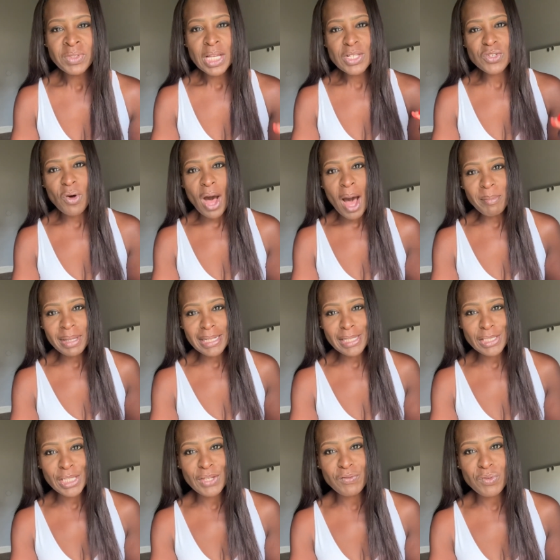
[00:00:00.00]
So I'm gonna
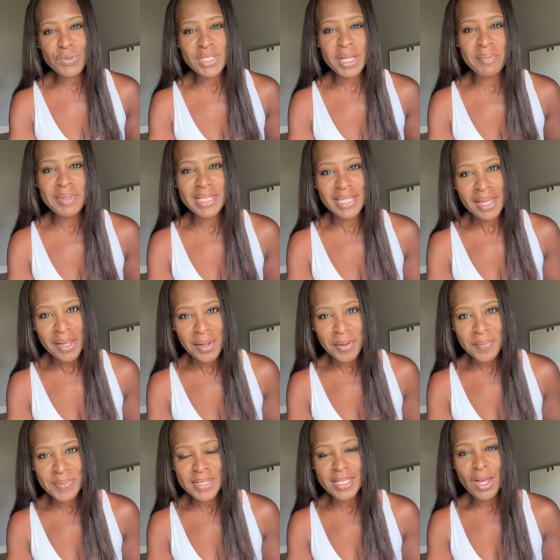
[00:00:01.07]
give you some
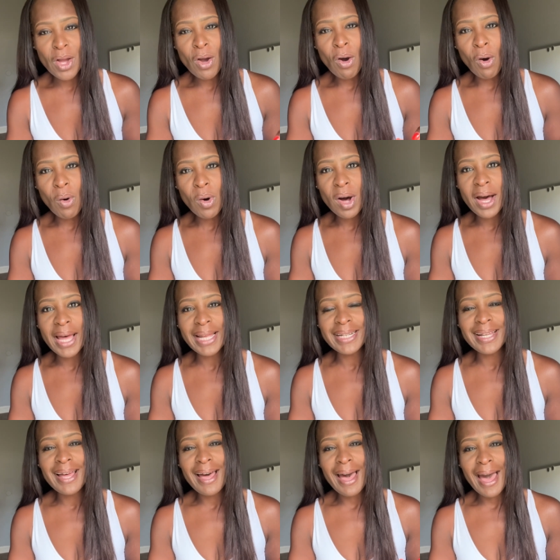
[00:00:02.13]
tips
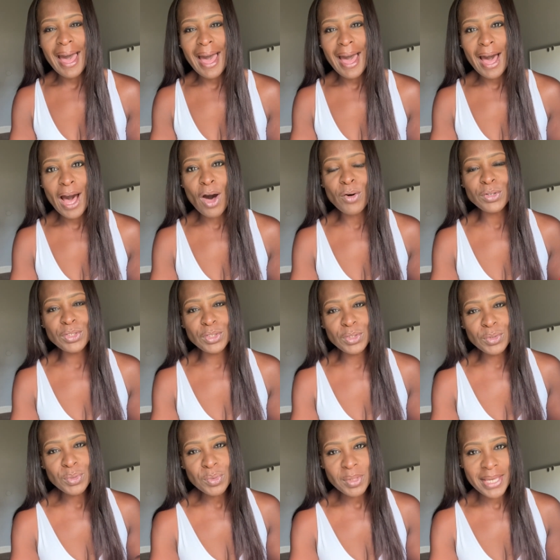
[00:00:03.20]
on how
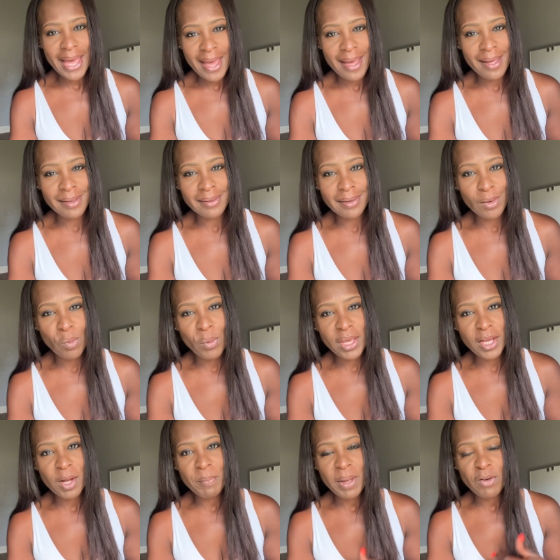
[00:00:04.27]
you can
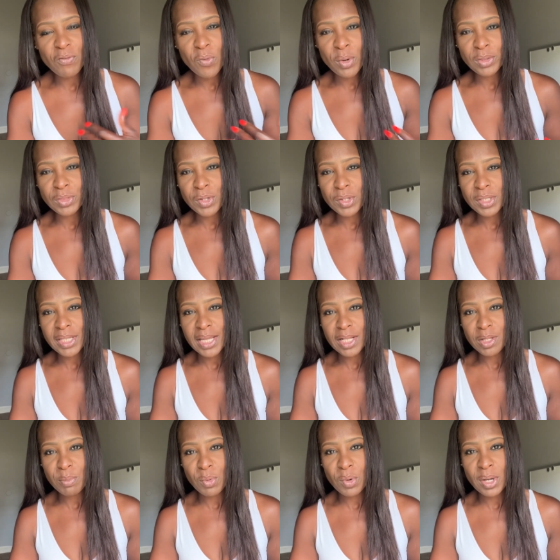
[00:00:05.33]
wake up at 4.30 in
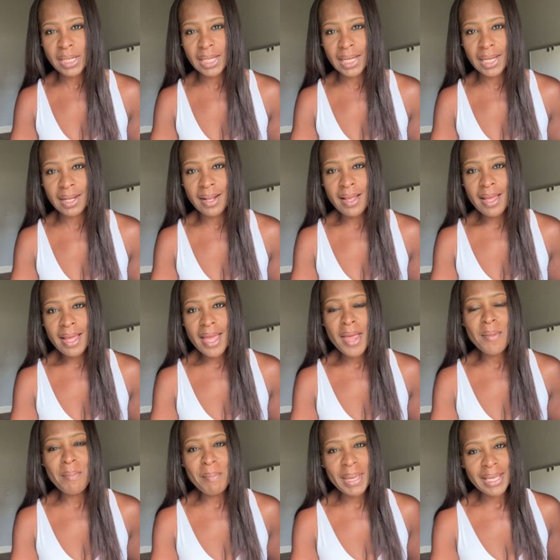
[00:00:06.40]
the morning
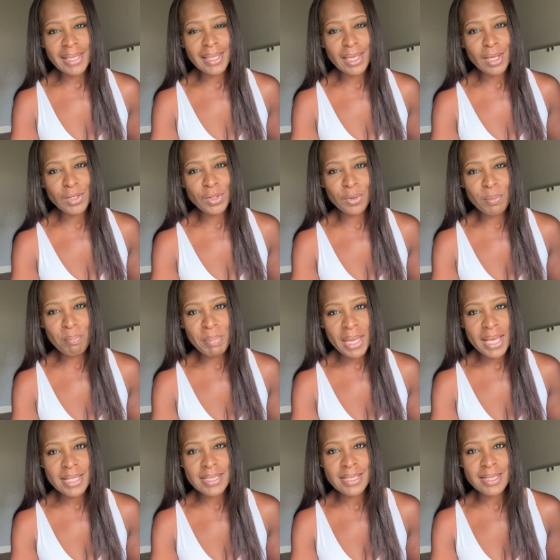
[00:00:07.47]
and make it your
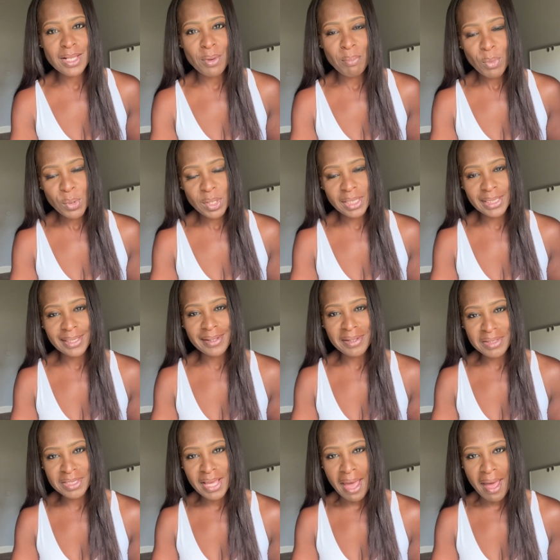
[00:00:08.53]
best morning
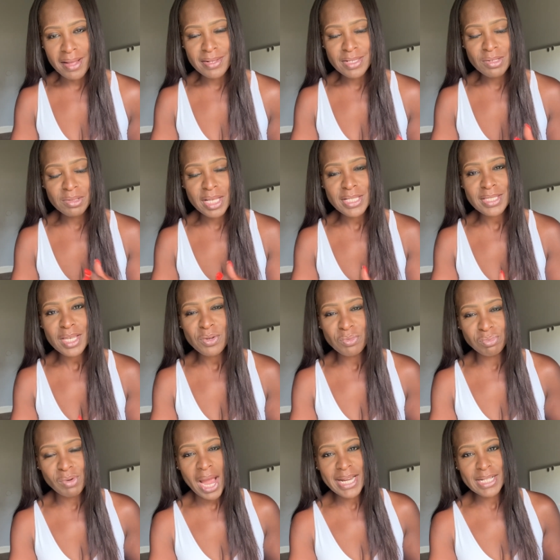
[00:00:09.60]
yet. So let's get
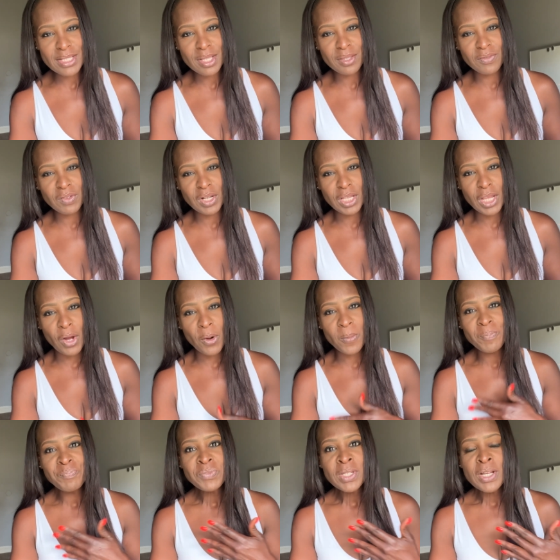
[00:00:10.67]
right into the
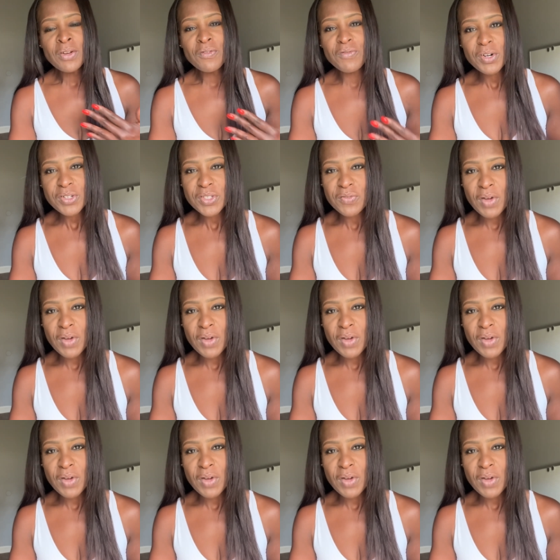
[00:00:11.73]
video. First of